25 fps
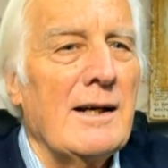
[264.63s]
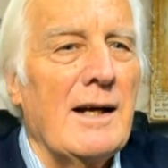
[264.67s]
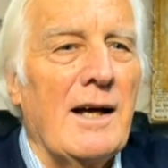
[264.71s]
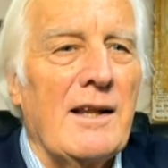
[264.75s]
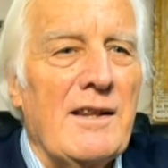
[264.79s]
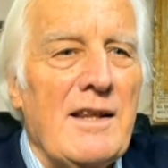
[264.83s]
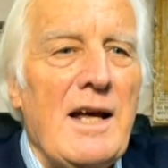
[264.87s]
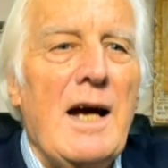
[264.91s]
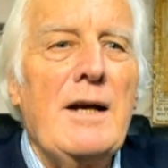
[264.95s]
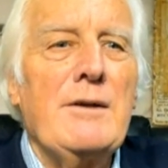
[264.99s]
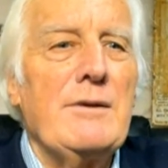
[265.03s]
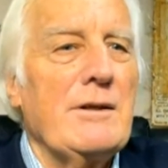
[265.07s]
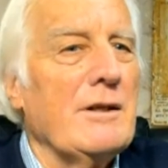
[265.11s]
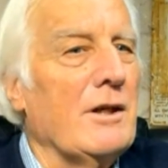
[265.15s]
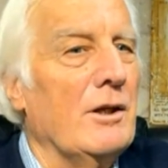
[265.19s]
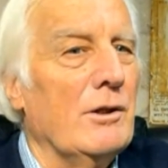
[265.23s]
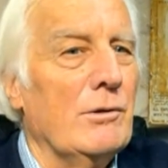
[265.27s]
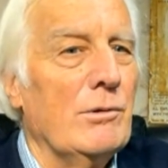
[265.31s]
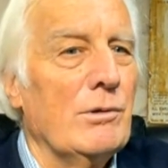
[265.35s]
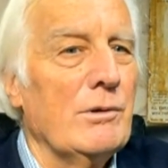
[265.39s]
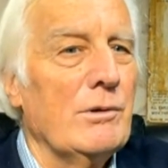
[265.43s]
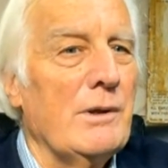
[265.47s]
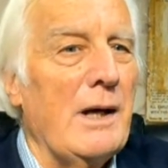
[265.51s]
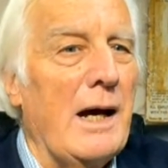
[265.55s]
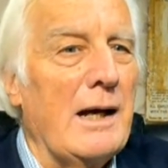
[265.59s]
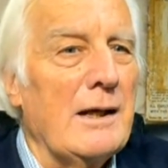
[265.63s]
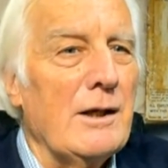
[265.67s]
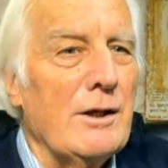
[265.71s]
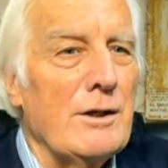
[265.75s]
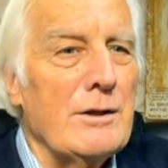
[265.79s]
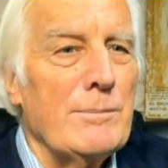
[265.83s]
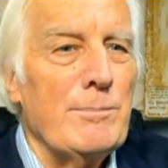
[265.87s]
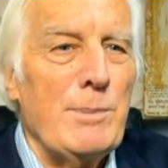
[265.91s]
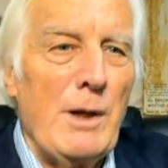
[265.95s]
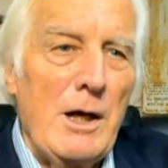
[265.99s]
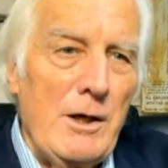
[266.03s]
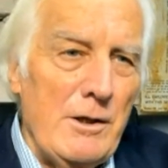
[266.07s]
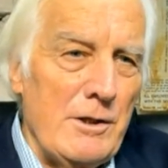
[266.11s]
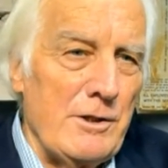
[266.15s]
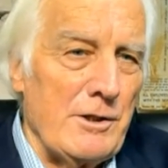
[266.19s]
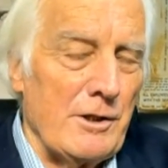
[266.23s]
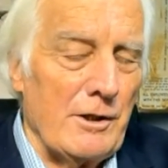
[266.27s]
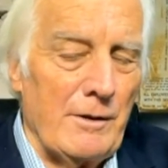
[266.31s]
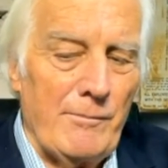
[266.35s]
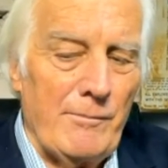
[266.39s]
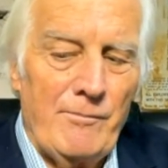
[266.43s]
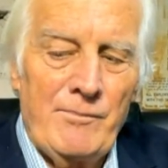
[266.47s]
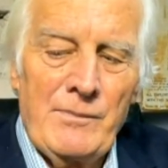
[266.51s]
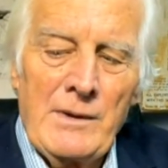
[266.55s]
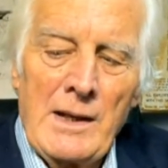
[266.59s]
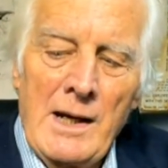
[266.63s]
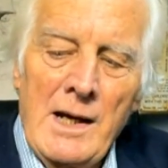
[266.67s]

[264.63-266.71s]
Now, that's called an explosion.